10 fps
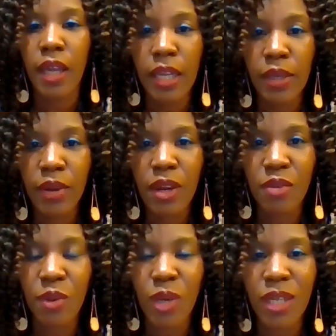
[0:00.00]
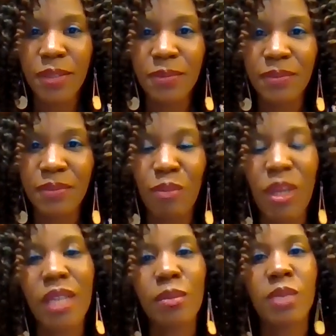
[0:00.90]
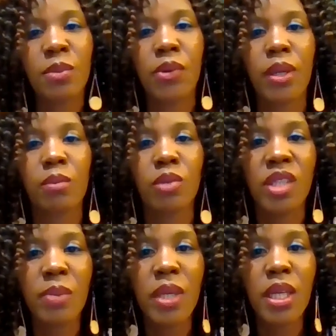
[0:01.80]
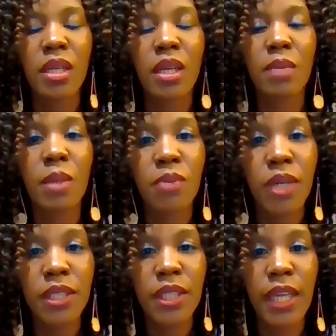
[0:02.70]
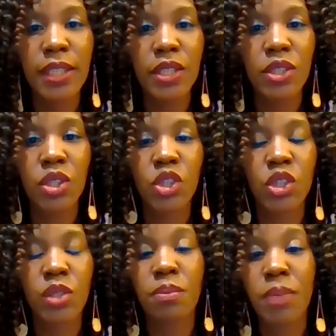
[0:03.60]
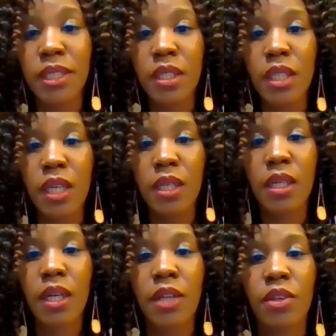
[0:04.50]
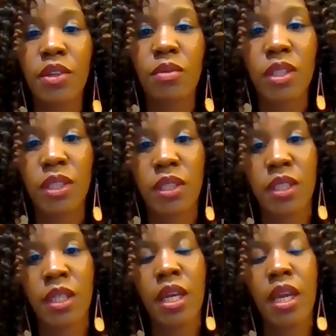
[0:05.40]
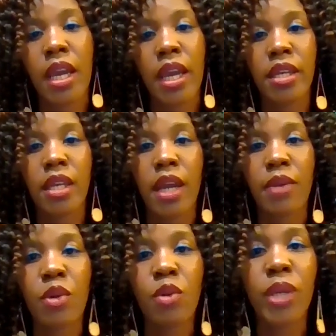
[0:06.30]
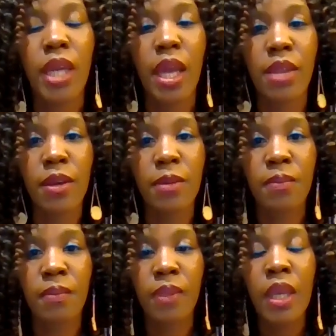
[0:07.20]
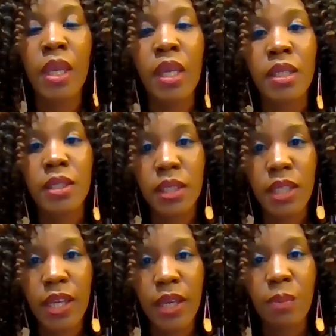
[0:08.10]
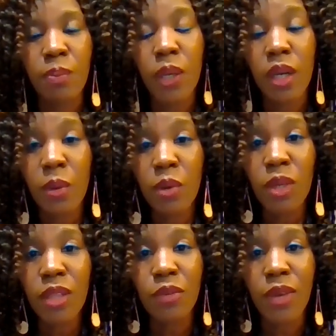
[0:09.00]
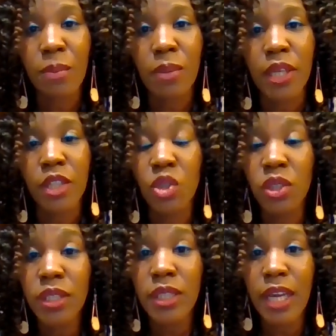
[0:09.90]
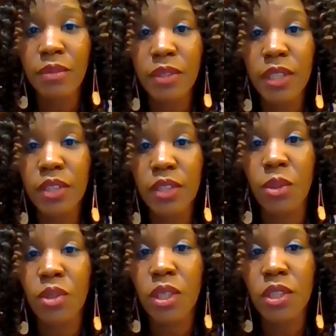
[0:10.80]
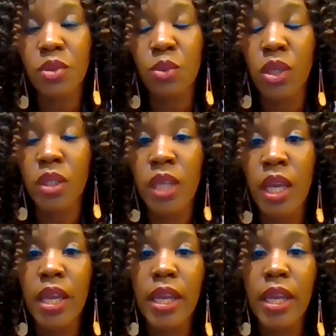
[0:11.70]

Hello, everyone. My name is Miriam Mutebi, and I'm a breast cancer surgeon based at the Aga Khan University in Nairobi, Kenya. Today, the Commonwealth family joins advocates from across the world